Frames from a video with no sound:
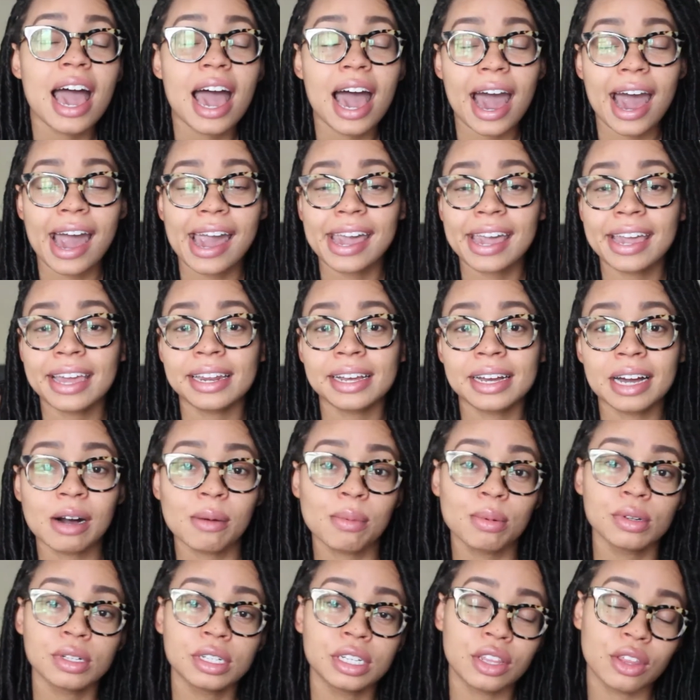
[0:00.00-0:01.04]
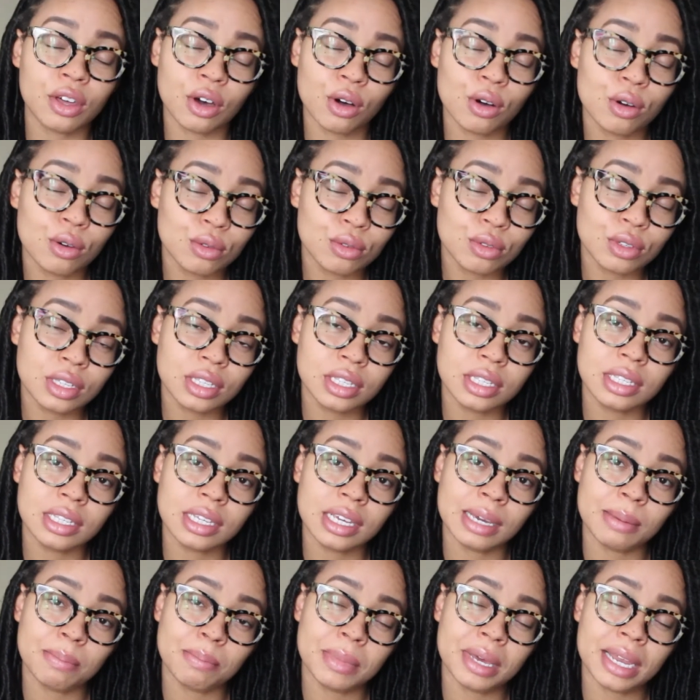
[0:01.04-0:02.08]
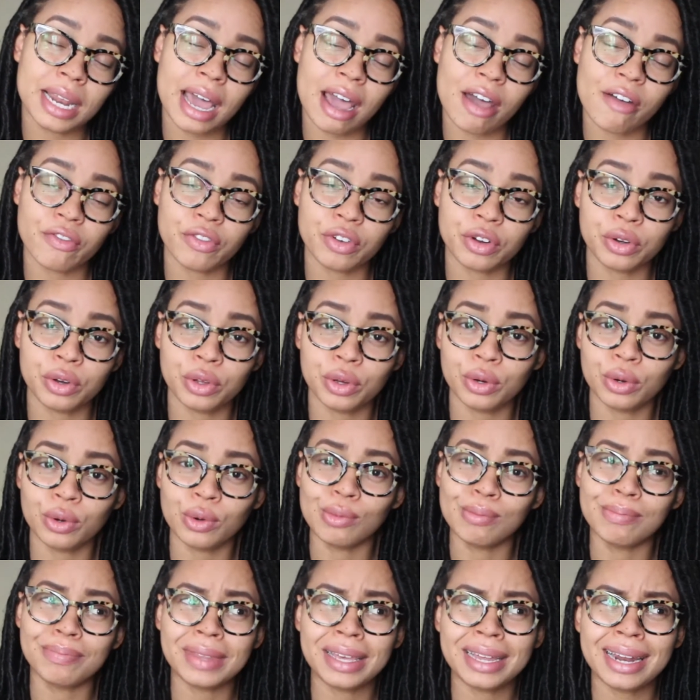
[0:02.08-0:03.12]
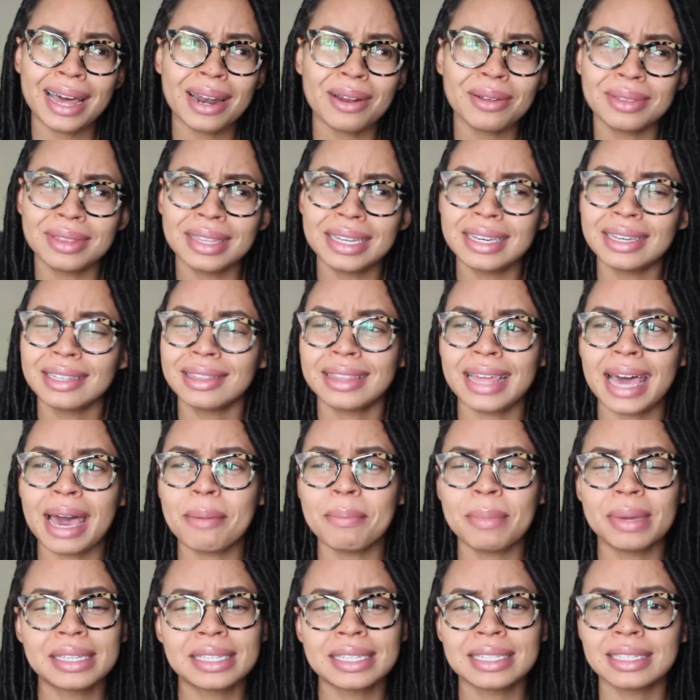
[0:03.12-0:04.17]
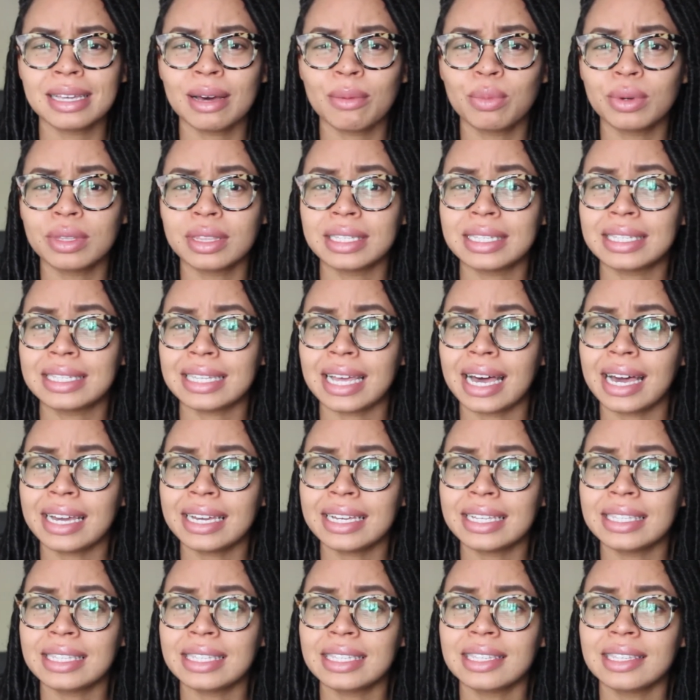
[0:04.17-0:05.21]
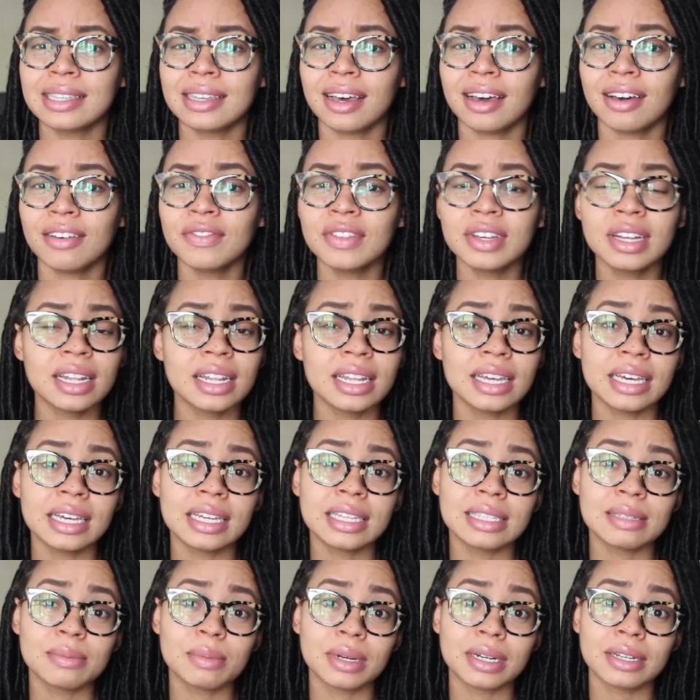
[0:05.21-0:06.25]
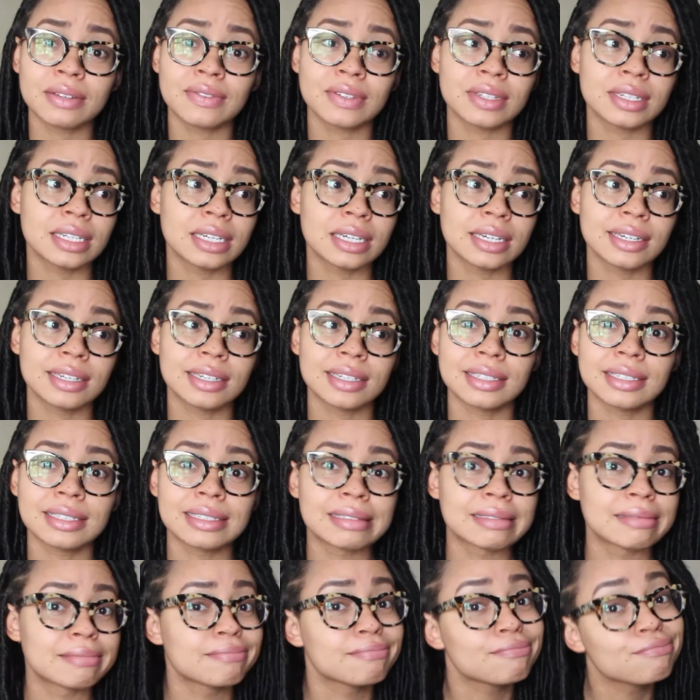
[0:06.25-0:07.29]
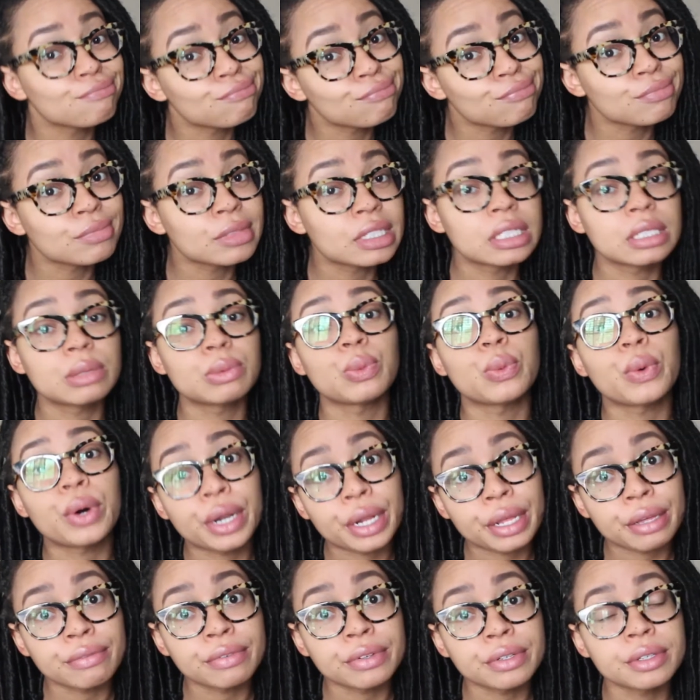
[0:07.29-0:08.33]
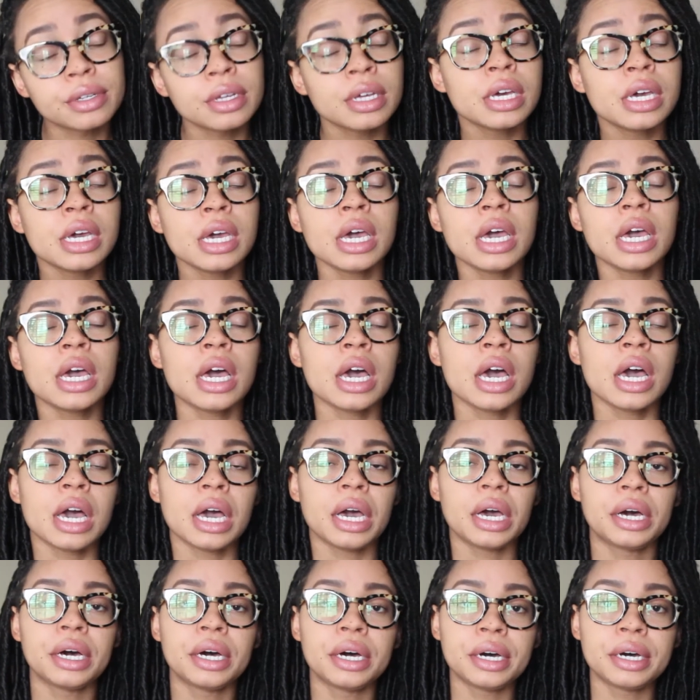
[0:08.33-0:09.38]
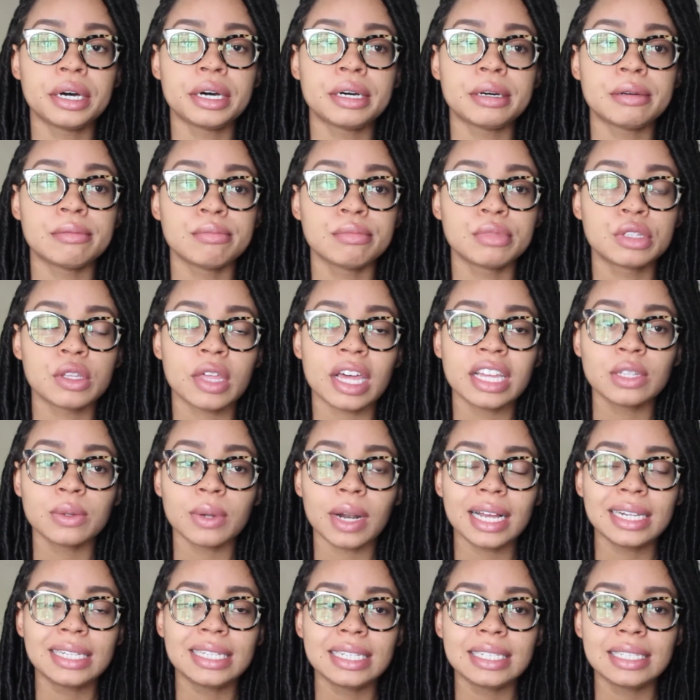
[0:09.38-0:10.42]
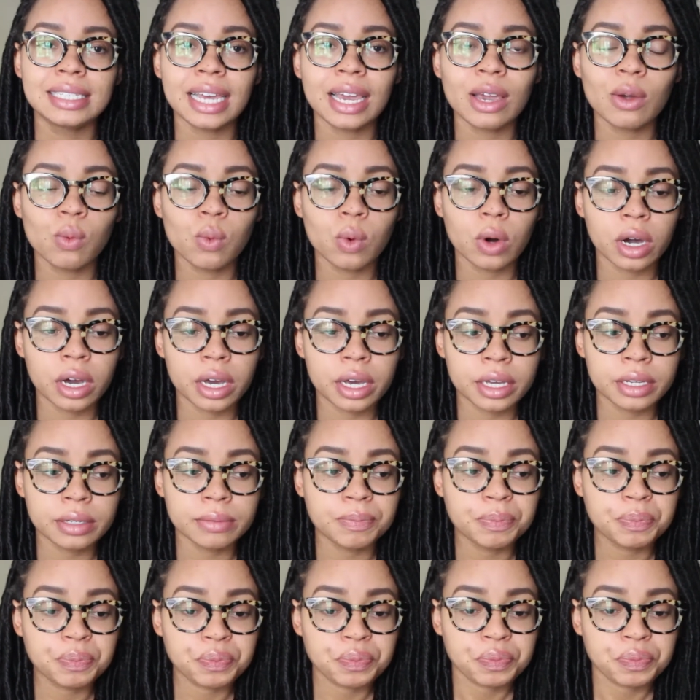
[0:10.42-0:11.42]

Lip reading: I ate a couple of those mid-afternoon, and I don't think that messes up with the science of the cleanse, but if it does, whatever. So that's what I did day one.